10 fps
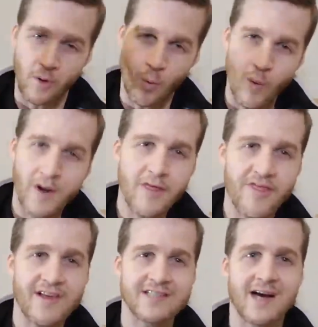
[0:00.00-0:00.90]
One of the
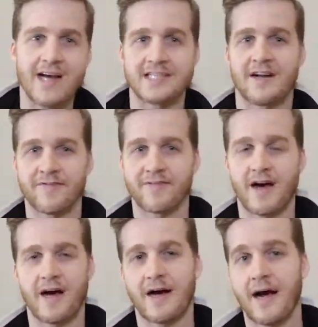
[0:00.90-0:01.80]
things, guys, and
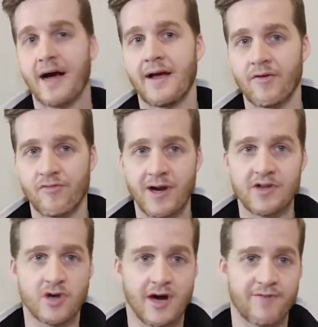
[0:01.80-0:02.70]
I really
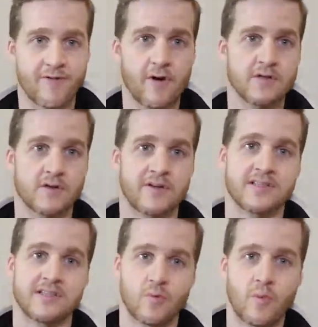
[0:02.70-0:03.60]
try and focus on this,
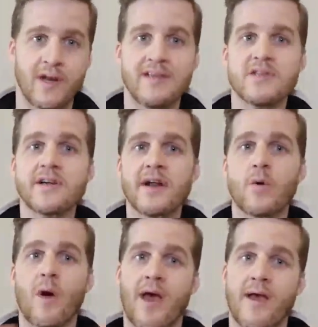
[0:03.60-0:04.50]
is we need to get
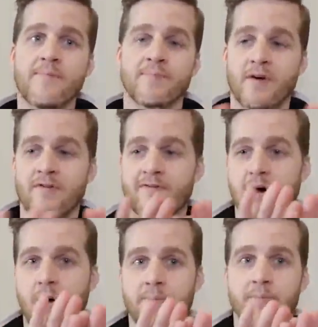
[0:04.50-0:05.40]
away
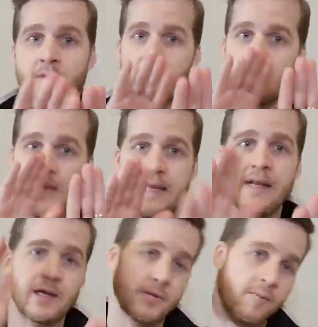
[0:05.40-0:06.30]
from
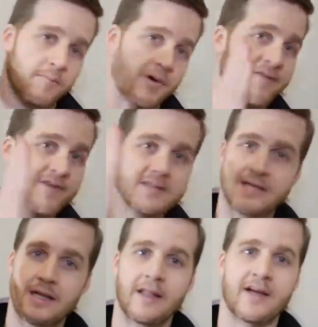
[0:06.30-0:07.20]
eating breakfast,
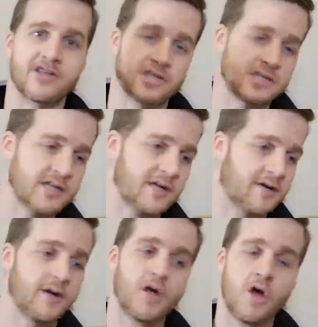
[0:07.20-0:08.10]
lunch,
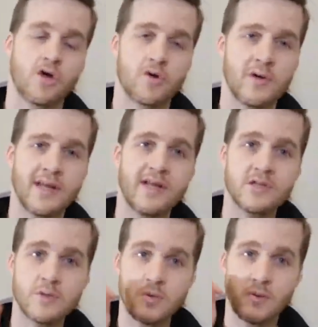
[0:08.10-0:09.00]
dinner. You need
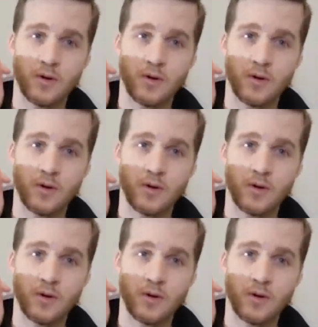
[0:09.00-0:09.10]
to,